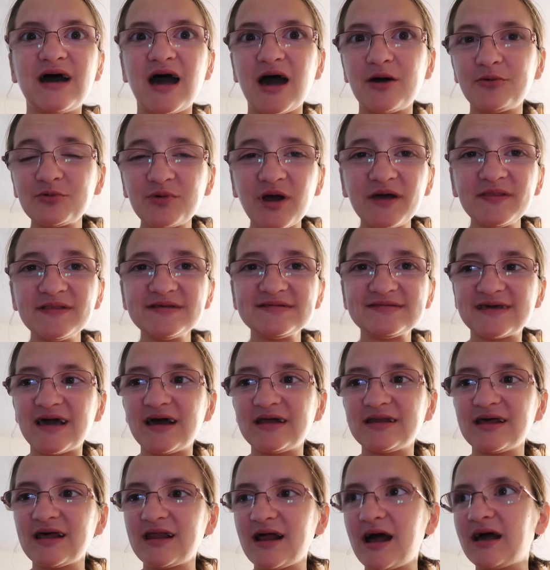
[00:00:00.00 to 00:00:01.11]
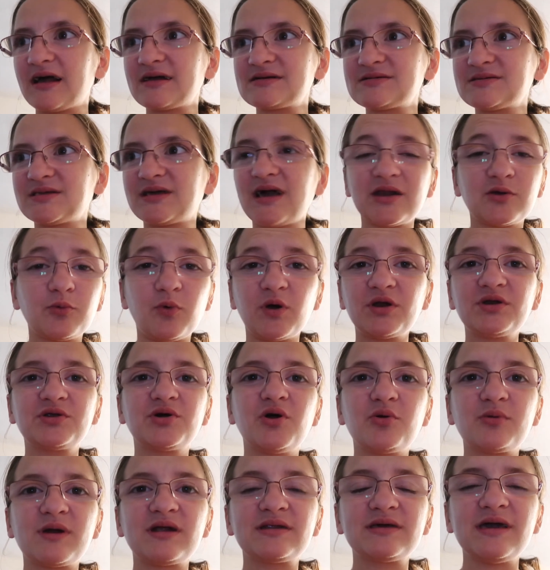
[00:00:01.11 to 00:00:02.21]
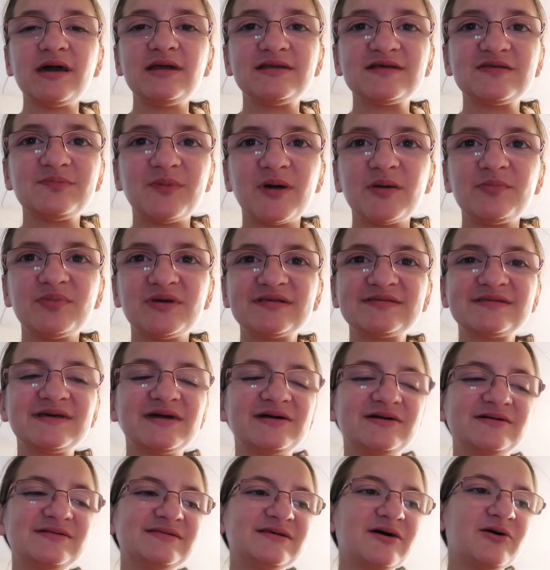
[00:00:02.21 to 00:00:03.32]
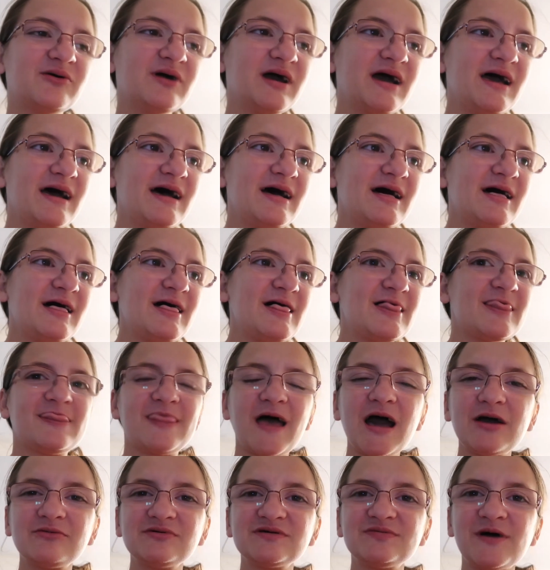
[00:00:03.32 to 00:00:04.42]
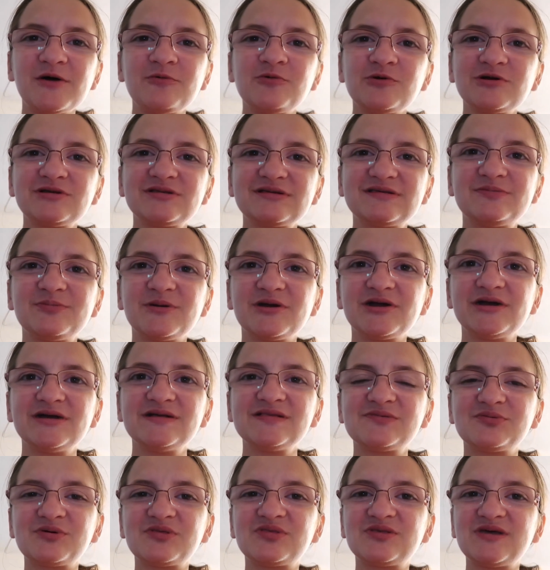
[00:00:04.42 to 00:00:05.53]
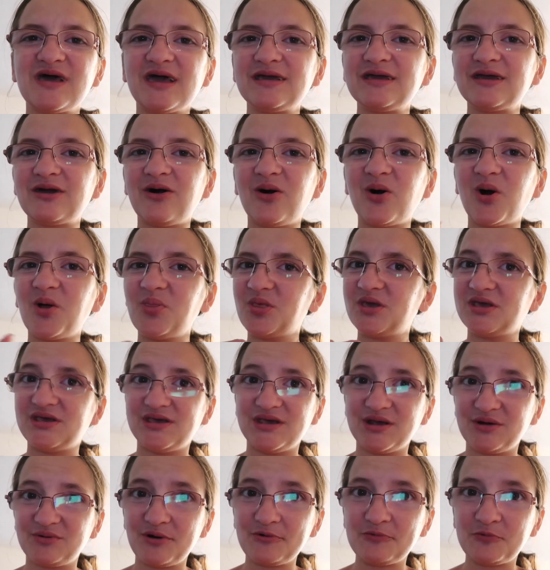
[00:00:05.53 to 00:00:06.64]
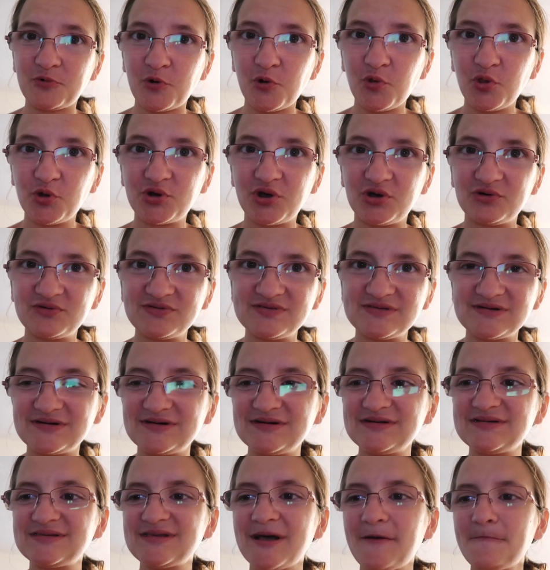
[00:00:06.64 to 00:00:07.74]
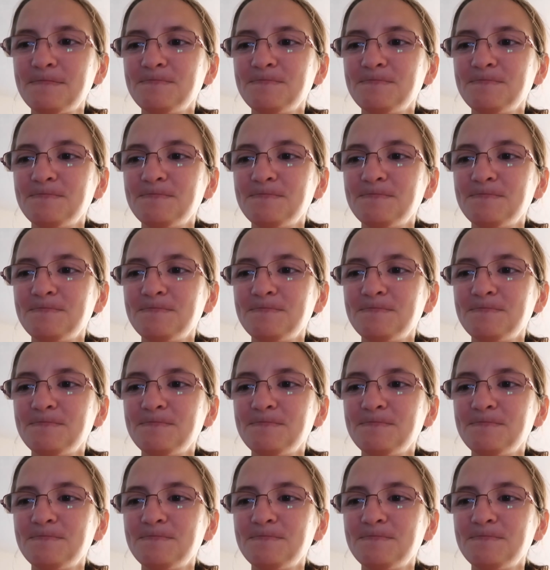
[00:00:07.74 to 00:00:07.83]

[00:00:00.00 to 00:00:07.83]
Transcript: I would ride this again. And I actually kind of wanted to go around again despite being scared. So that was my first experience with taking on the year of roller coasters.